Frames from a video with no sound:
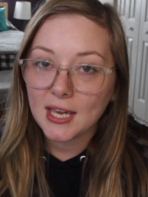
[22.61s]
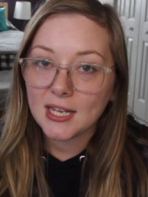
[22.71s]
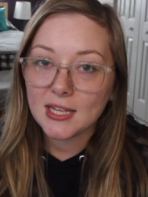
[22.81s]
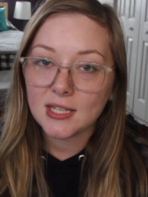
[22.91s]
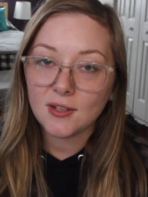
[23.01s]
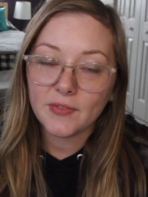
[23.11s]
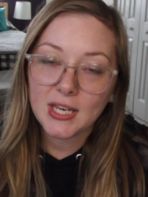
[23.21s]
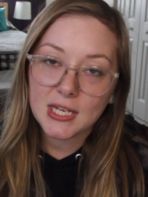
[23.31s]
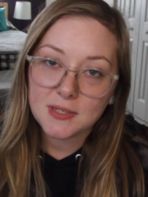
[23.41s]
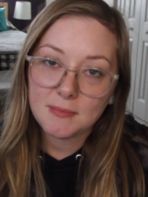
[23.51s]
and hit the
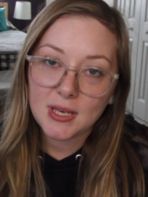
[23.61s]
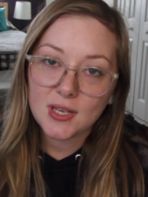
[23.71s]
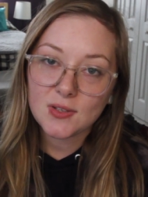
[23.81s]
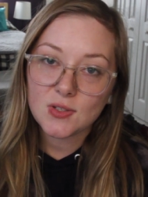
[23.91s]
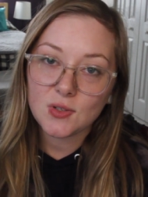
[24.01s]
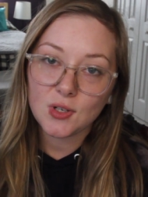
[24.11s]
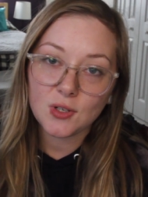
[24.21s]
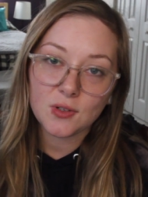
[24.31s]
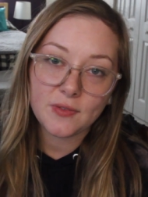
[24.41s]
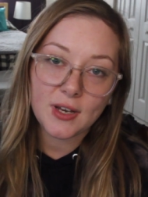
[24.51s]
notification bell so you're
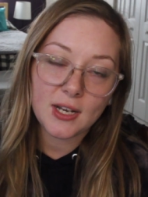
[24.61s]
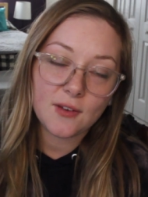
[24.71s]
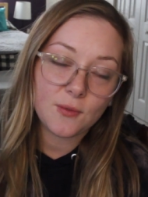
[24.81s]
notified of